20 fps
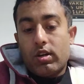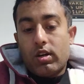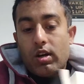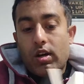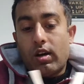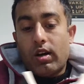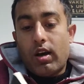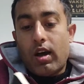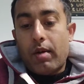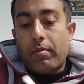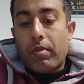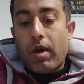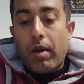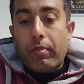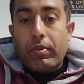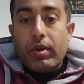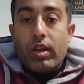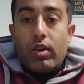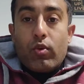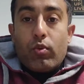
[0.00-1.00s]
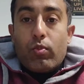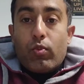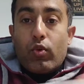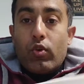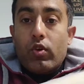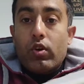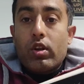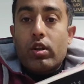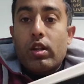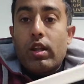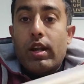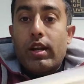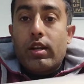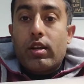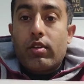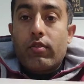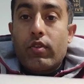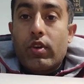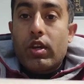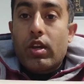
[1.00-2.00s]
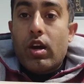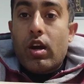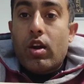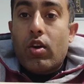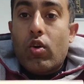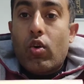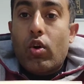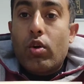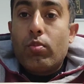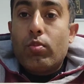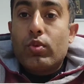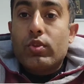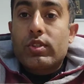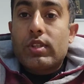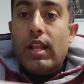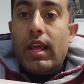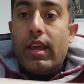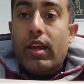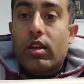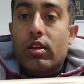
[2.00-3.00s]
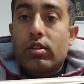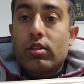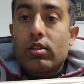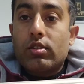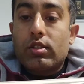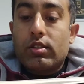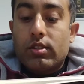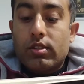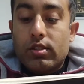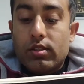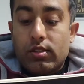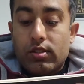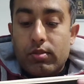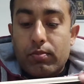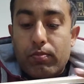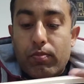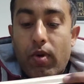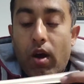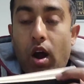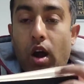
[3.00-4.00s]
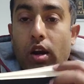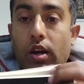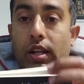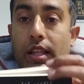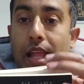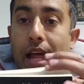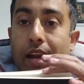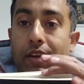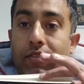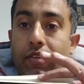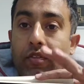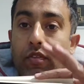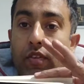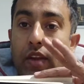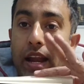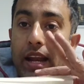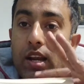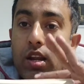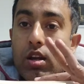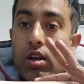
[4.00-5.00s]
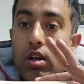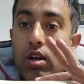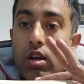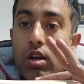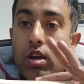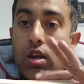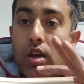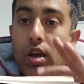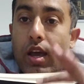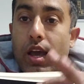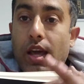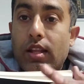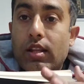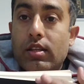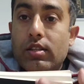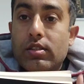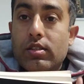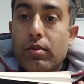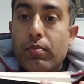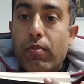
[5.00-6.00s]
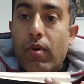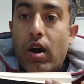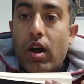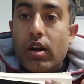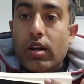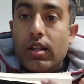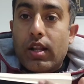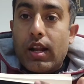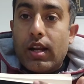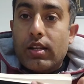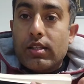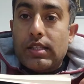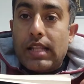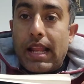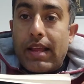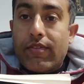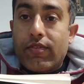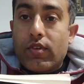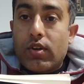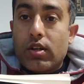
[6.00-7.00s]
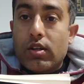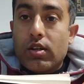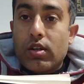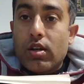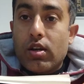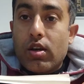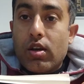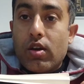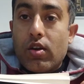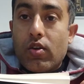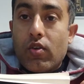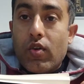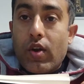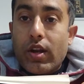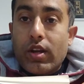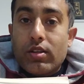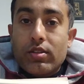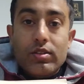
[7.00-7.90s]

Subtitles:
I'm happy to report that we are almost like this is the part that we've read, and this is the part that is left, right?